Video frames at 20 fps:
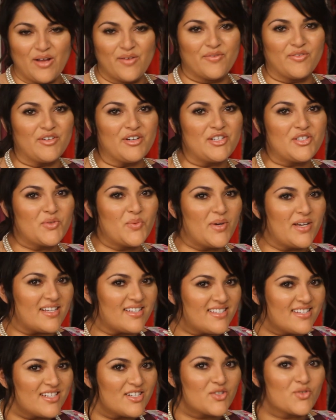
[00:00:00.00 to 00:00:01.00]
For a
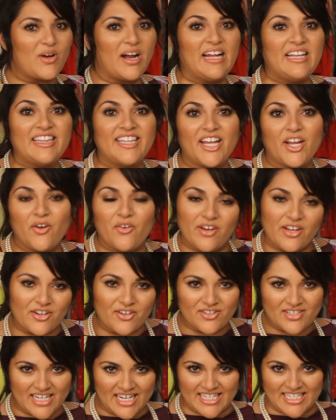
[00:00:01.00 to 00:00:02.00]
twist, try layering
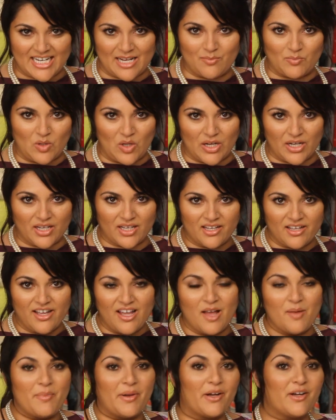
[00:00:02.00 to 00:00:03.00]
your daytime look.
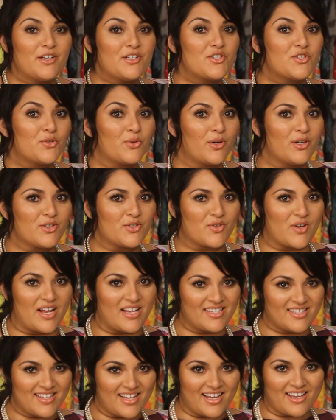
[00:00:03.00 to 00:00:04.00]
Pair a short
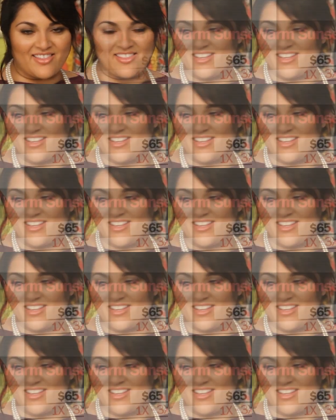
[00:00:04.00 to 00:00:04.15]
dress like